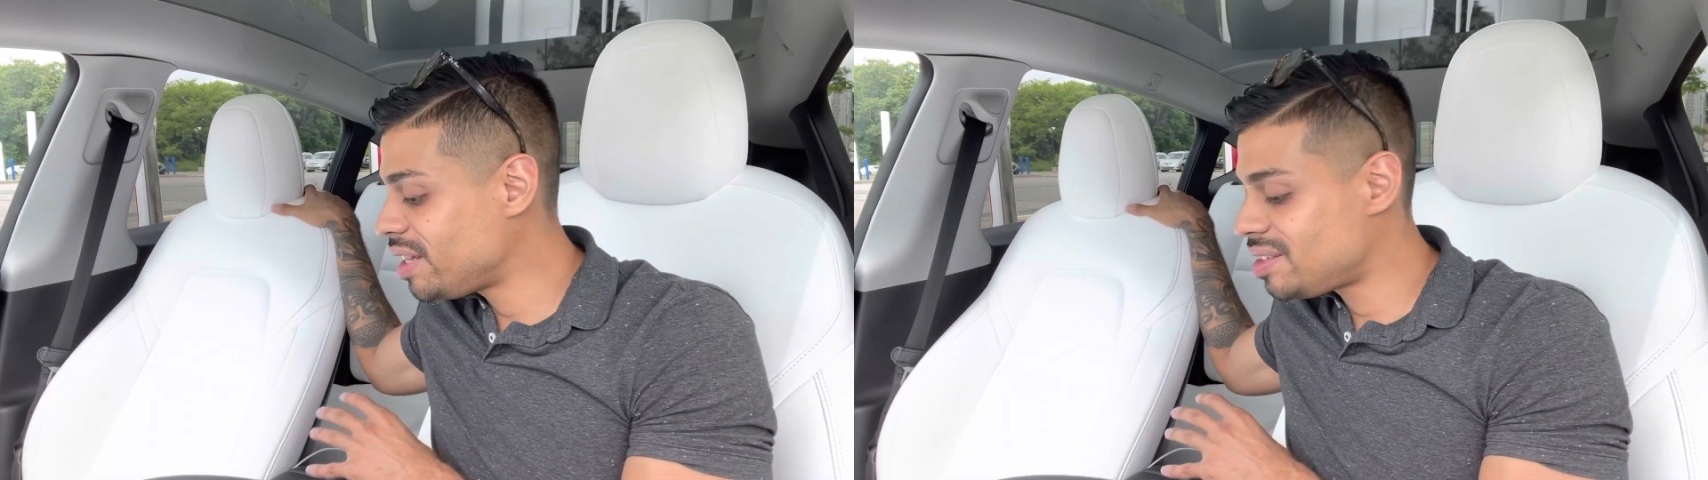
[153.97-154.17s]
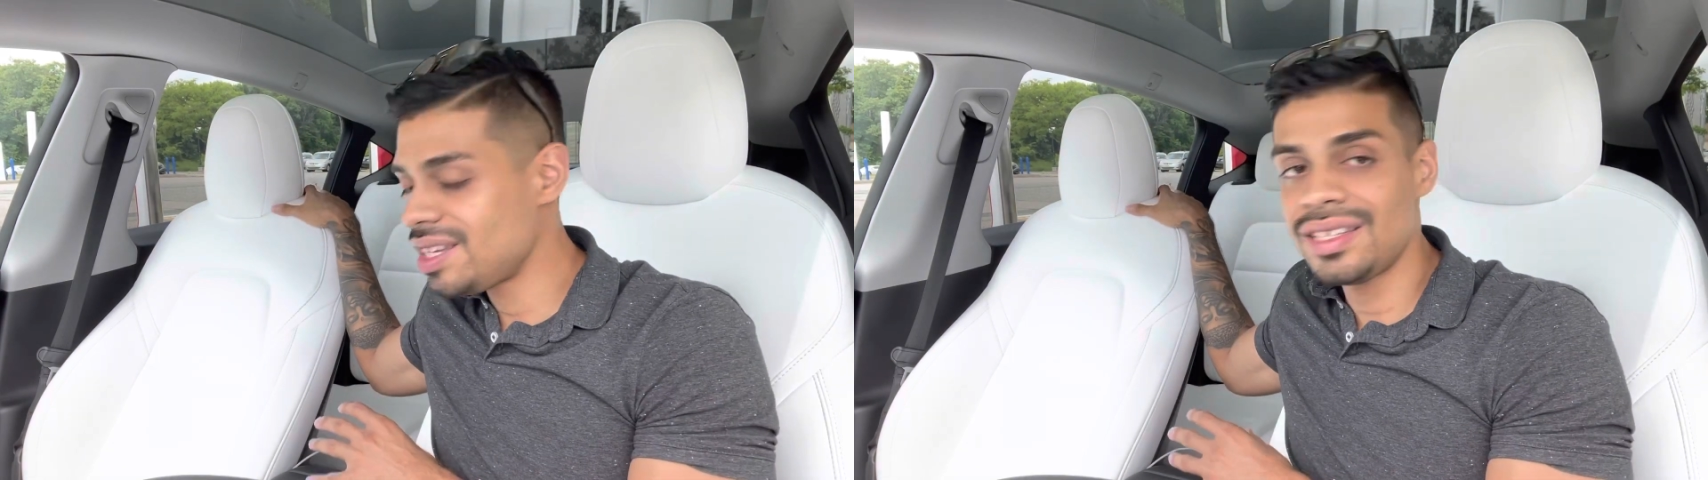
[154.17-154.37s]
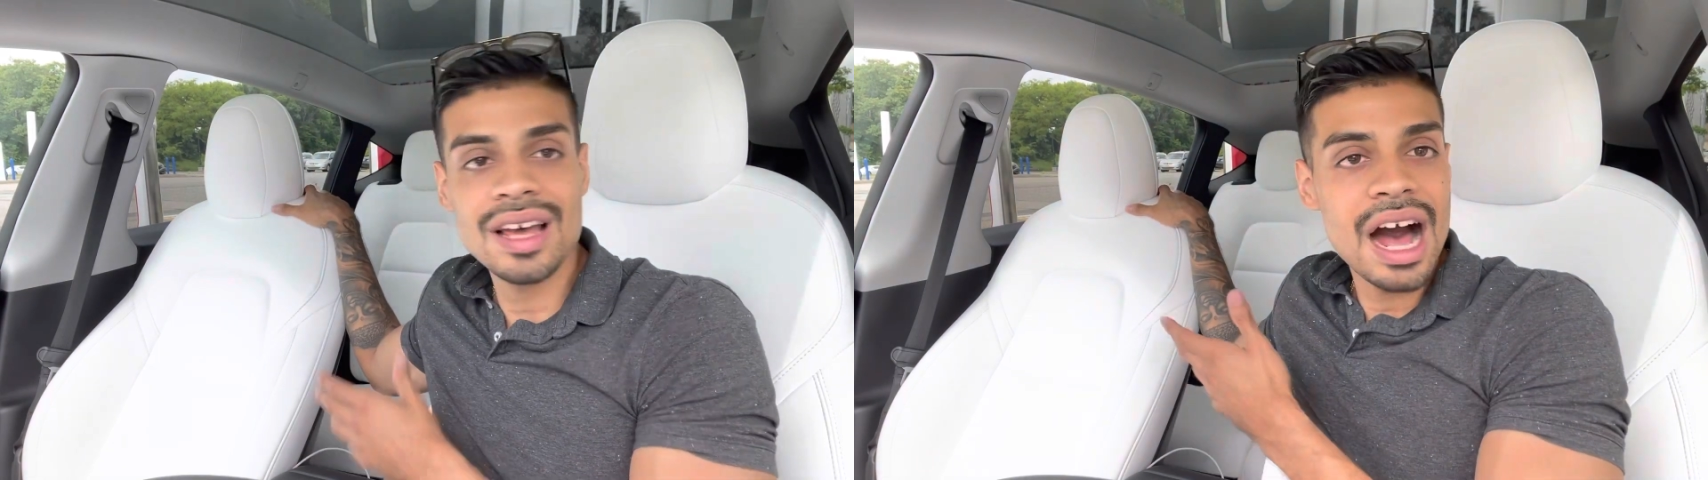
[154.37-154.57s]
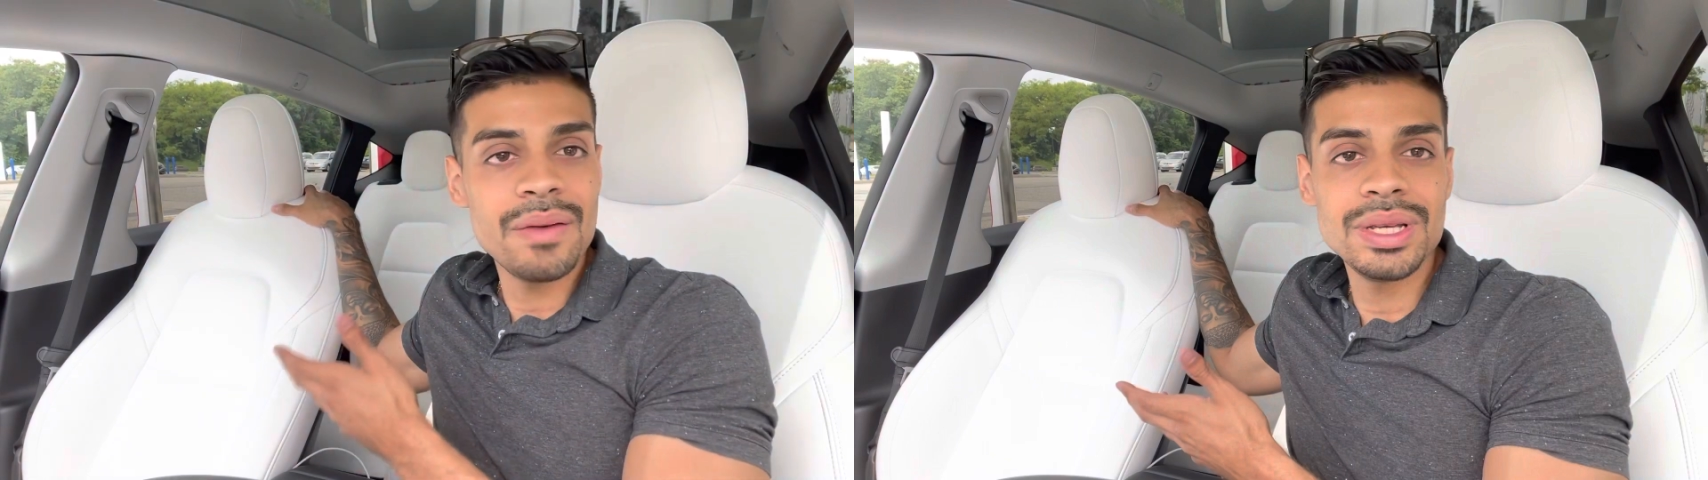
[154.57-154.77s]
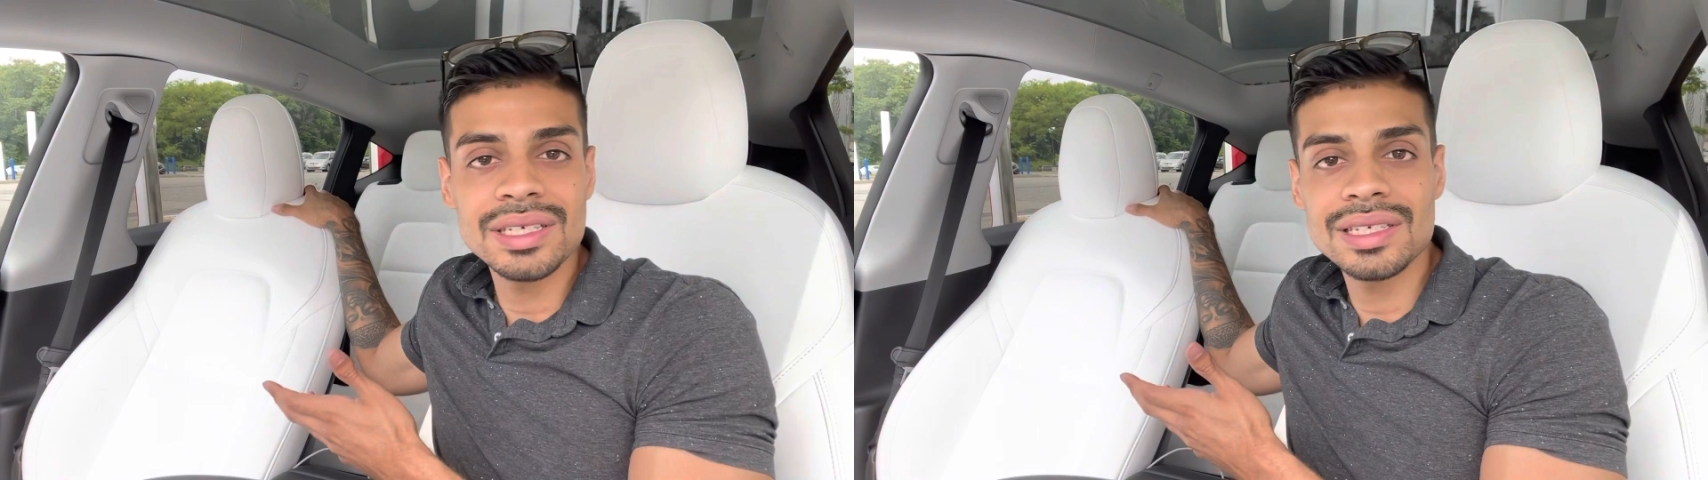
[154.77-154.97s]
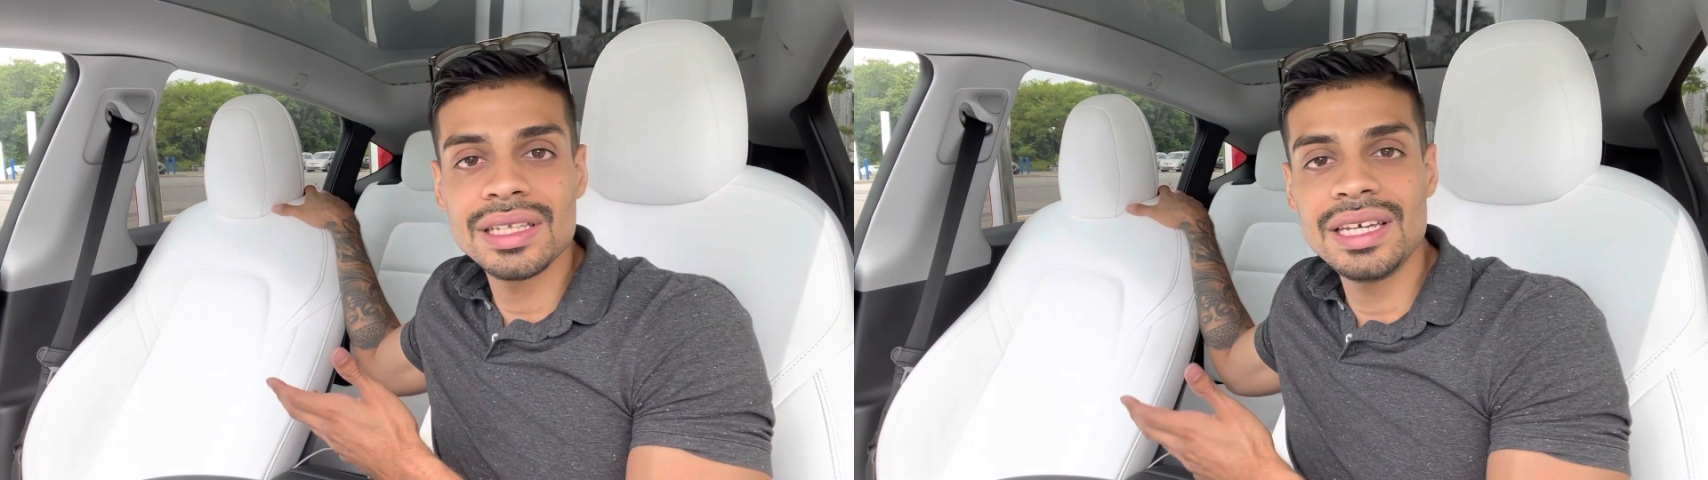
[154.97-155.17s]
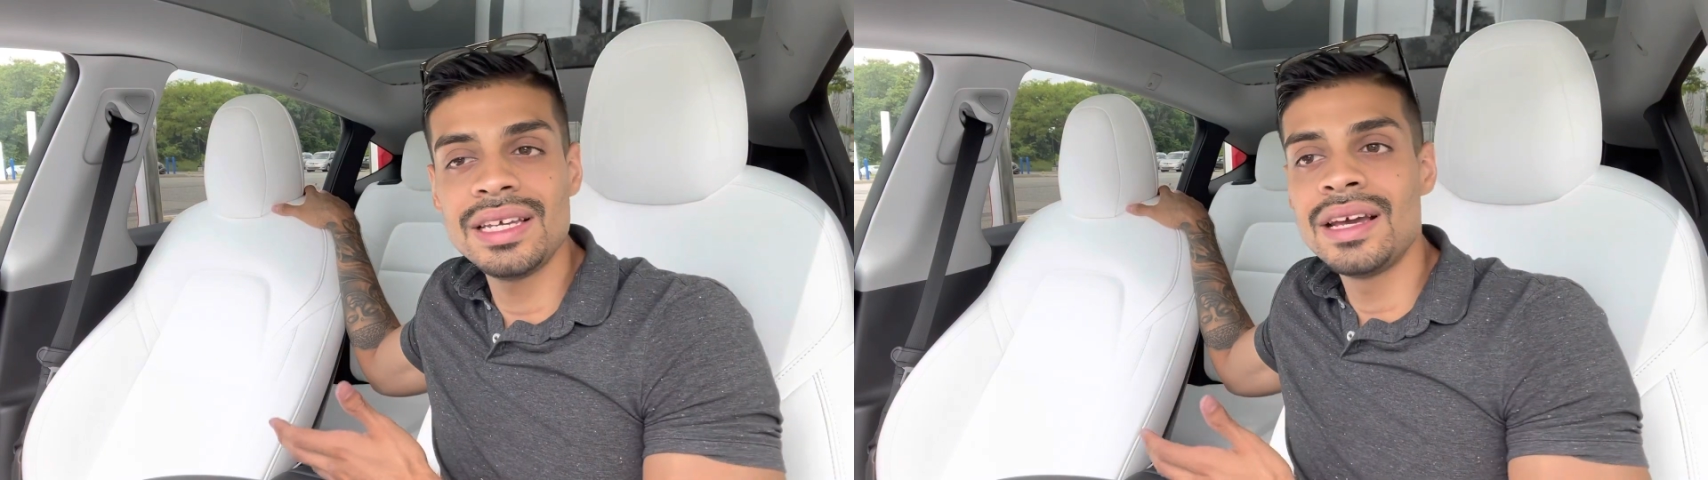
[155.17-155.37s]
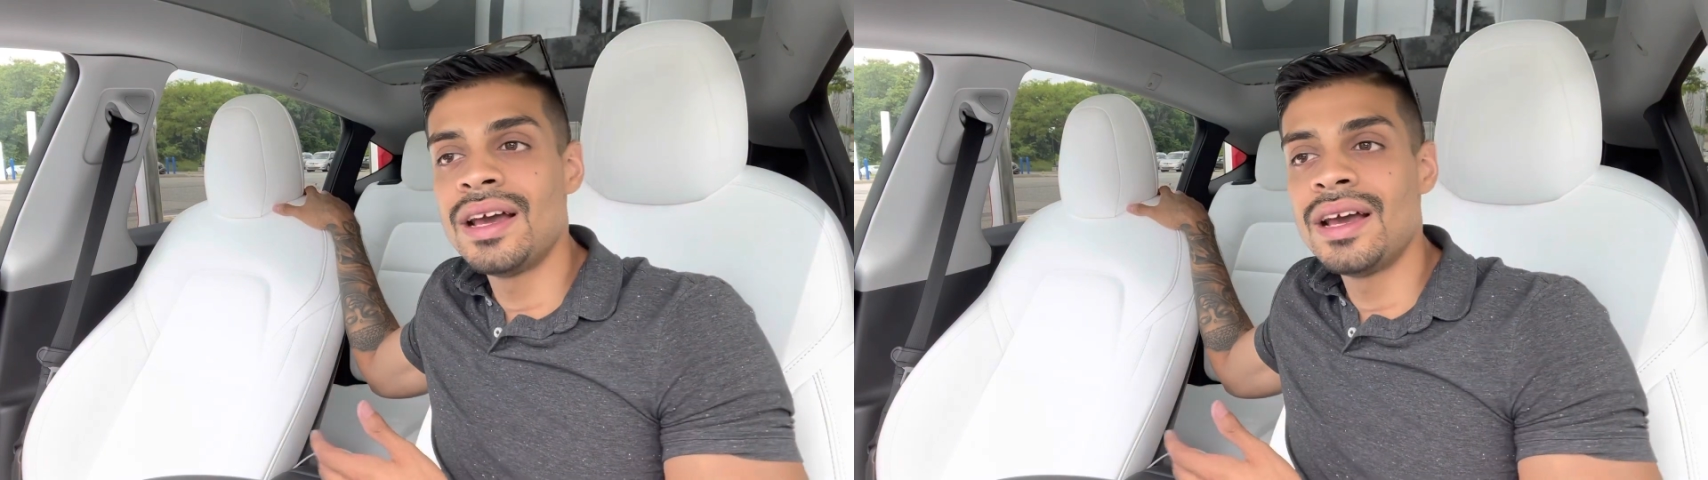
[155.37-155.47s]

seats, obviously.